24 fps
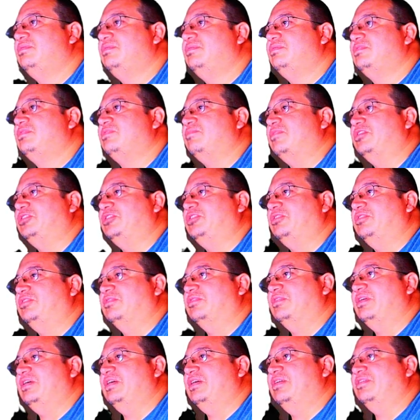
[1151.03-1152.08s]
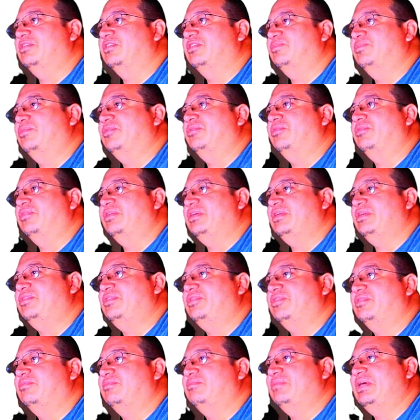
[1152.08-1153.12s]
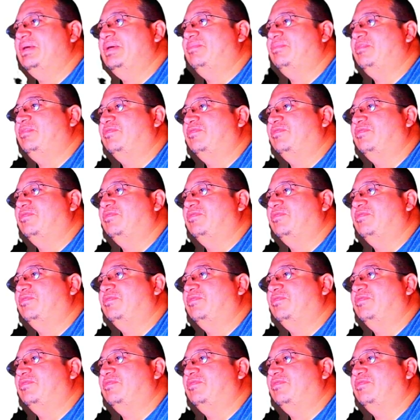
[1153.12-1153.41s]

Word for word: So make sure you're lined up underneath the map